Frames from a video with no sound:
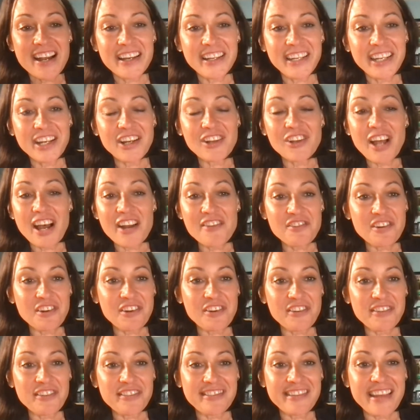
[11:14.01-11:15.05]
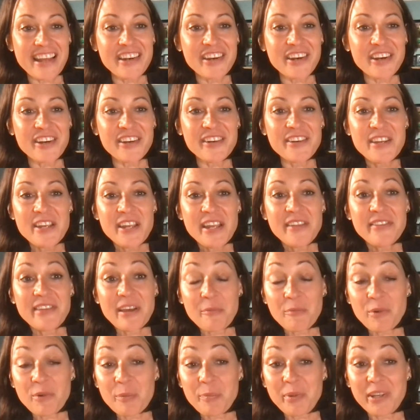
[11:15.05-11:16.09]
Ecological Center
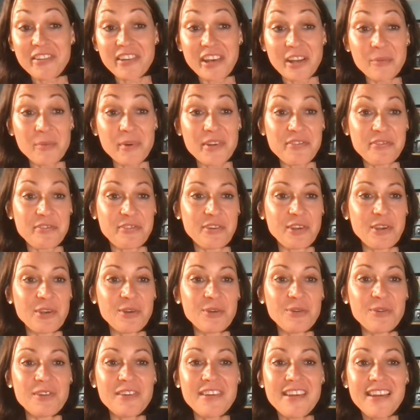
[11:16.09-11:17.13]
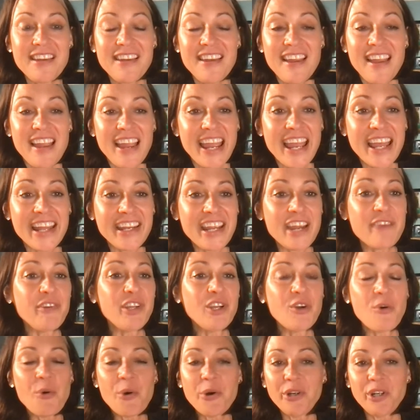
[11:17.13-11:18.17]
that will be done with soon. And every
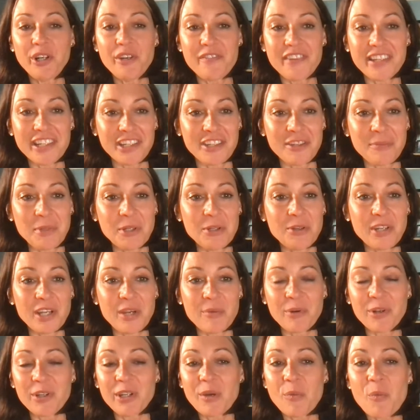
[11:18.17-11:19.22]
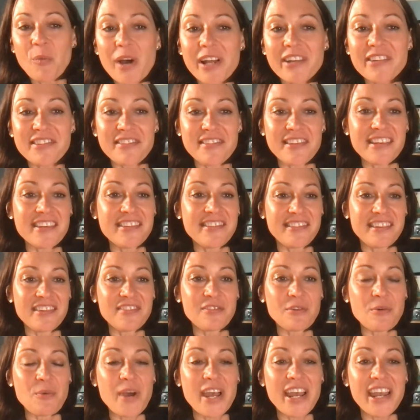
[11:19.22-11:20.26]
corner of the community really wants this
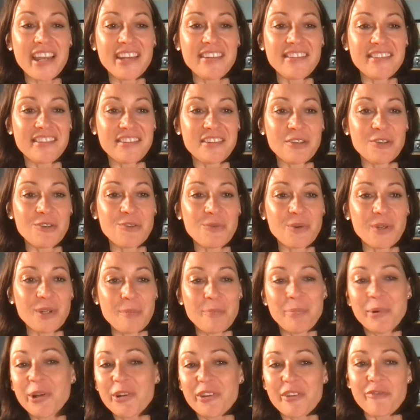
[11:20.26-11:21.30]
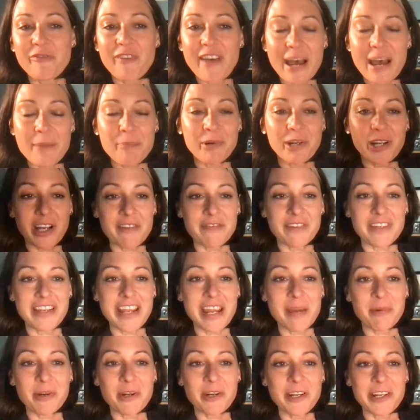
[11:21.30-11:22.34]
as a way to really build the fabric of a
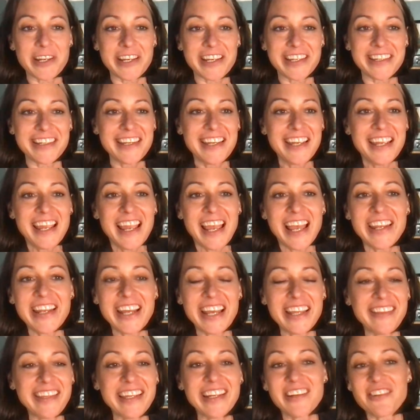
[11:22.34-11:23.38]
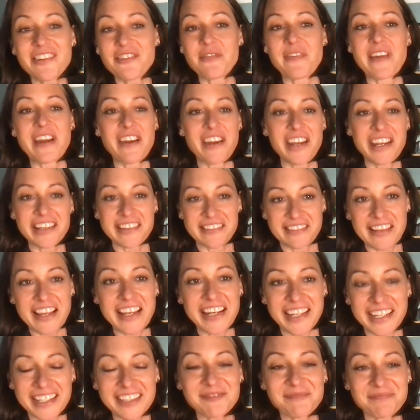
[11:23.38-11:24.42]
neighborhood. And I think it's very
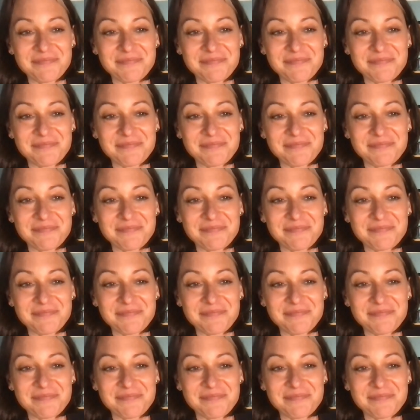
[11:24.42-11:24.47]
exciting.